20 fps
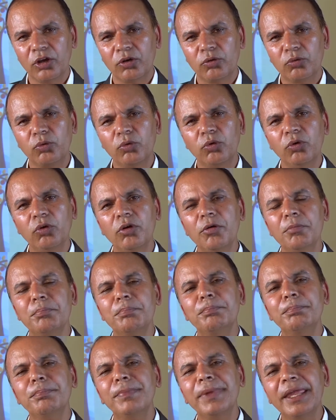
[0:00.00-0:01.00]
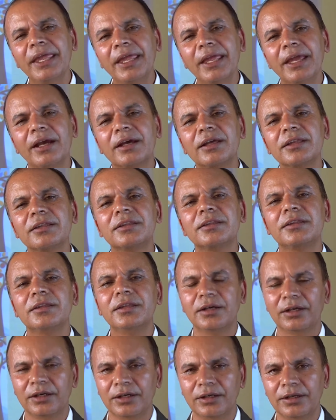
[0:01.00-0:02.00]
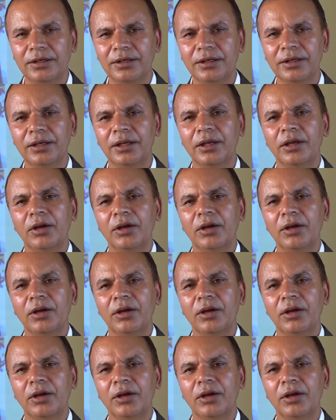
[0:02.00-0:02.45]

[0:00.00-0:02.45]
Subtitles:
to make the